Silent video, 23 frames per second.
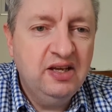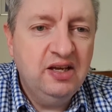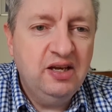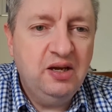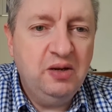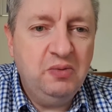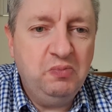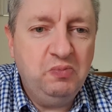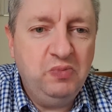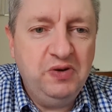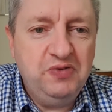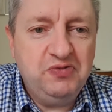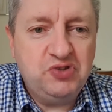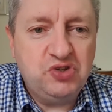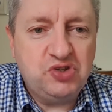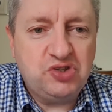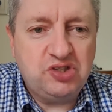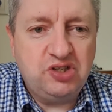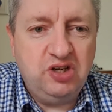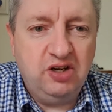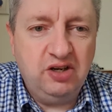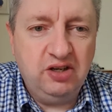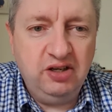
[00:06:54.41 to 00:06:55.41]
and we've
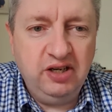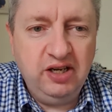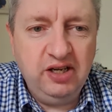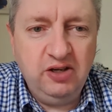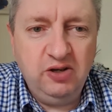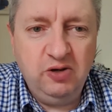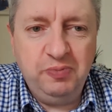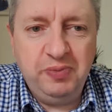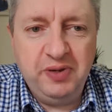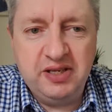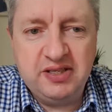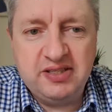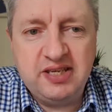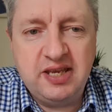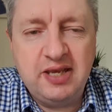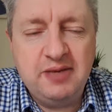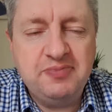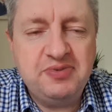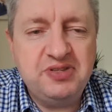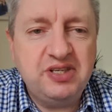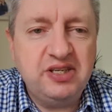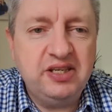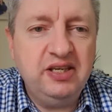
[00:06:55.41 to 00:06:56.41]
just got a little bit
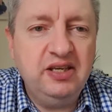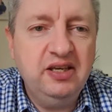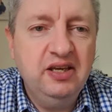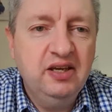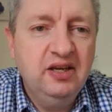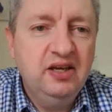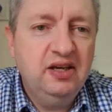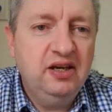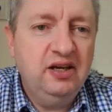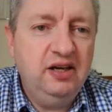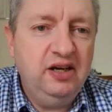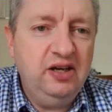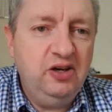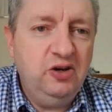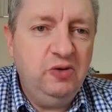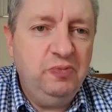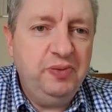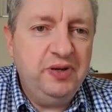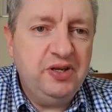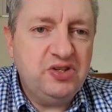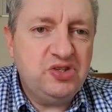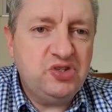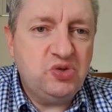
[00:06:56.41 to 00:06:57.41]
tipsy, a little
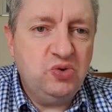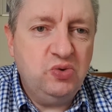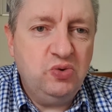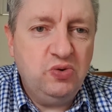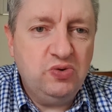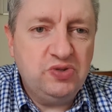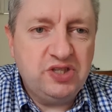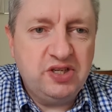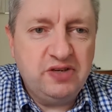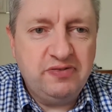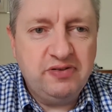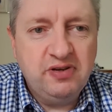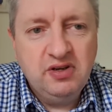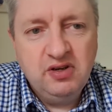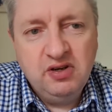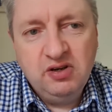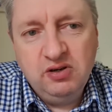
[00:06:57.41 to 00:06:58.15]
bit sort of,